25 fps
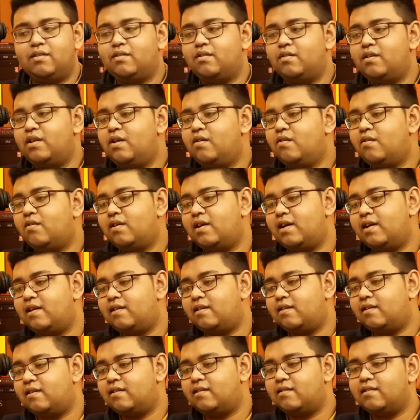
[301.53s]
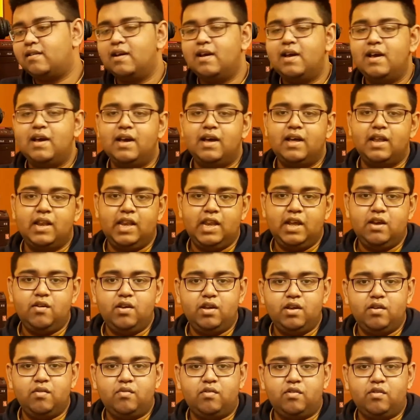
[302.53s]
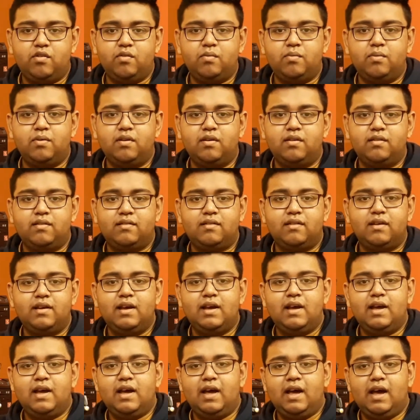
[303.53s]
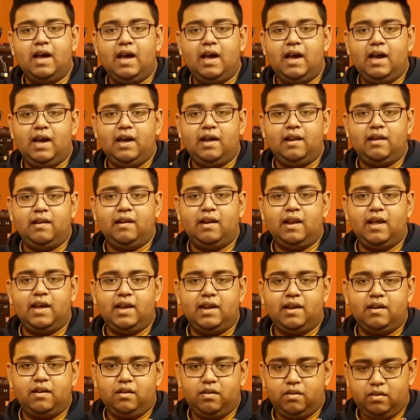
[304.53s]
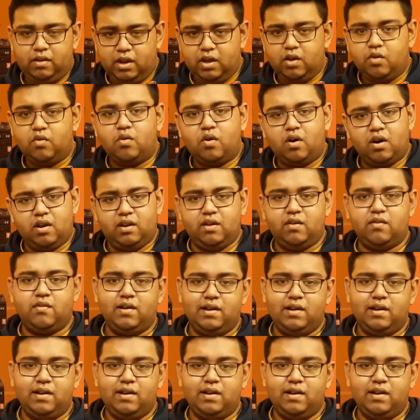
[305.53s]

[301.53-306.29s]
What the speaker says: So new creators, new YouTubers, and like new audio